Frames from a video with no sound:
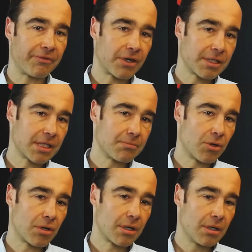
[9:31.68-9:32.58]
But for us, it's
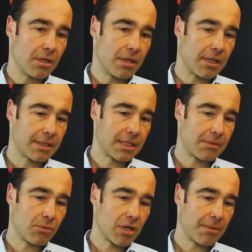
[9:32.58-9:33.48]
more,
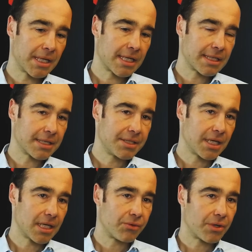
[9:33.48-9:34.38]
as I
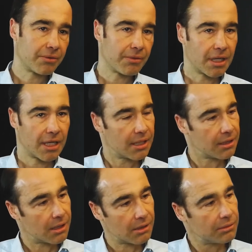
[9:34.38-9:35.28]
said, right, we're
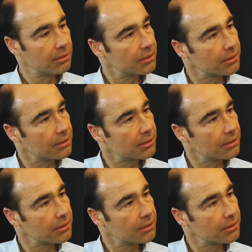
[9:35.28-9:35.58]
getting now,